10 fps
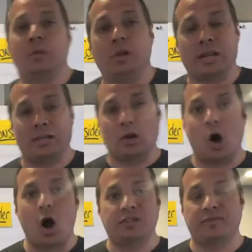We look at the
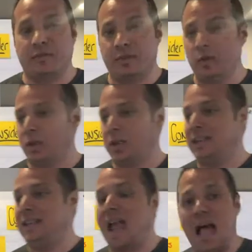cost of everything. You look
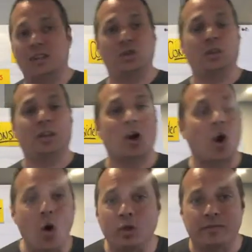at gas. You look at
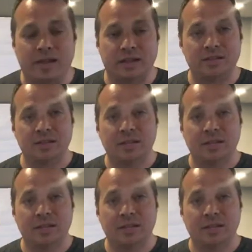all of this.